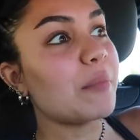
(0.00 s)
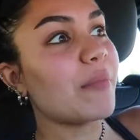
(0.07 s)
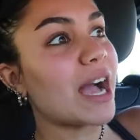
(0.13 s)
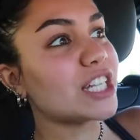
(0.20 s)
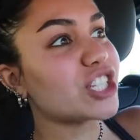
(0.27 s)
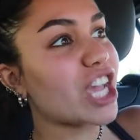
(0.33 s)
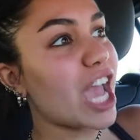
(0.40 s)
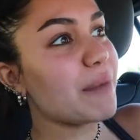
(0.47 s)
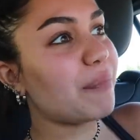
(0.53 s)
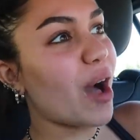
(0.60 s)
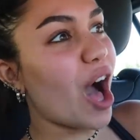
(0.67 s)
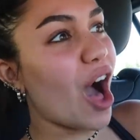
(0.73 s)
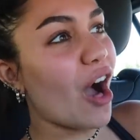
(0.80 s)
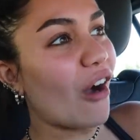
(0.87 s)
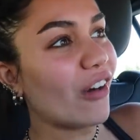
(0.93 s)
Magic 8
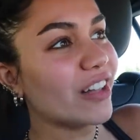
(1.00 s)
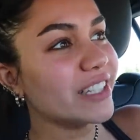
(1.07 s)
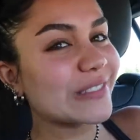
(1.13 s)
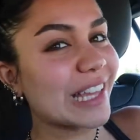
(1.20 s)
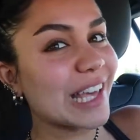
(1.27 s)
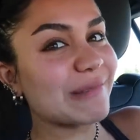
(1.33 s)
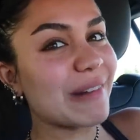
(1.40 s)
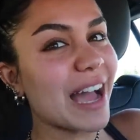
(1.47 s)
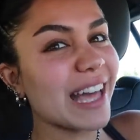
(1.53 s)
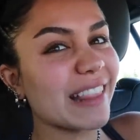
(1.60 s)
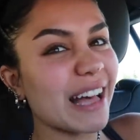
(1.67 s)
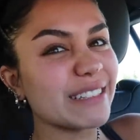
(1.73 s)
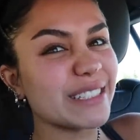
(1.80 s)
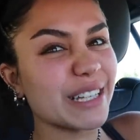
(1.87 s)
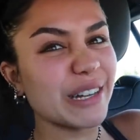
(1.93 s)
Ball, am I
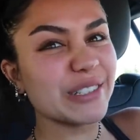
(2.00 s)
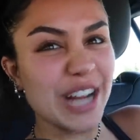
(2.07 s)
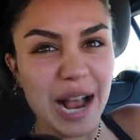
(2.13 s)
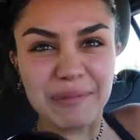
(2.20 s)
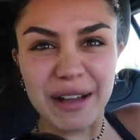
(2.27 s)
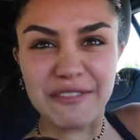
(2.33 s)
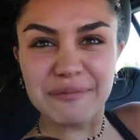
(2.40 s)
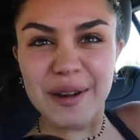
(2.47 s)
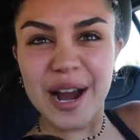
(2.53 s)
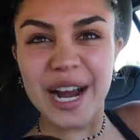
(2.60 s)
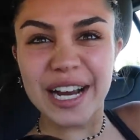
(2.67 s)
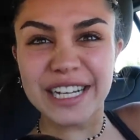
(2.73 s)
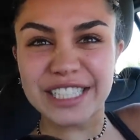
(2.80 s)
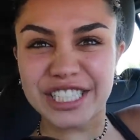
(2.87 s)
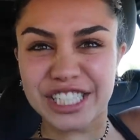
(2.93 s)
allowed to go drop off
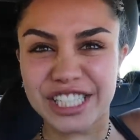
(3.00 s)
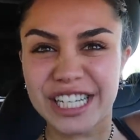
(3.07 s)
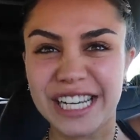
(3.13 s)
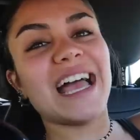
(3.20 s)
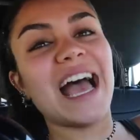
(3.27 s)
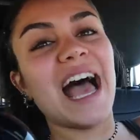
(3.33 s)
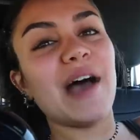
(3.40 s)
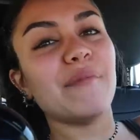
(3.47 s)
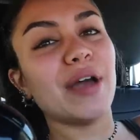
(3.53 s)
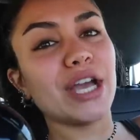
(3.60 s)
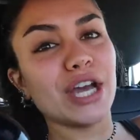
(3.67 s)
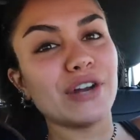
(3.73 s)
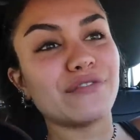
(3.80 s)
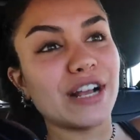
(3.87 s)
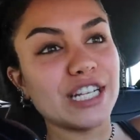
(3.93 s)
merch at my
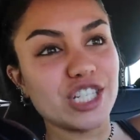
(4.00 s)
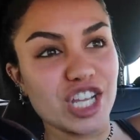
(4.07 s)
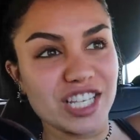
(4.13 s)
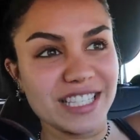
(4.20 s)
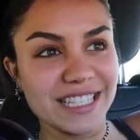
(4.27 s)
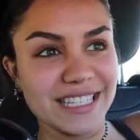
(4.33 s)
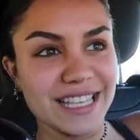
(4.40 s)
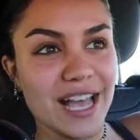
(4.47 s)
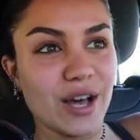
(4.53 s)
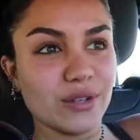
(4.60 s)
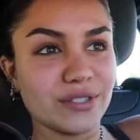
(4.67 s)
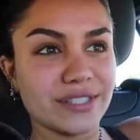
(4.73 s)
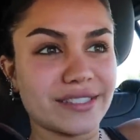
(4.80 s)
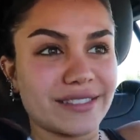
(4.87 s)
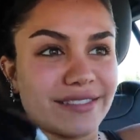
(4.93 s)
good friend JC's
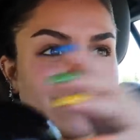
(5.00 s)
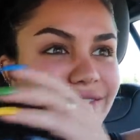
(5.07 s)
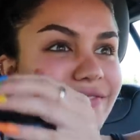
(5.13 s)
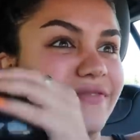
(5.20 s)
house?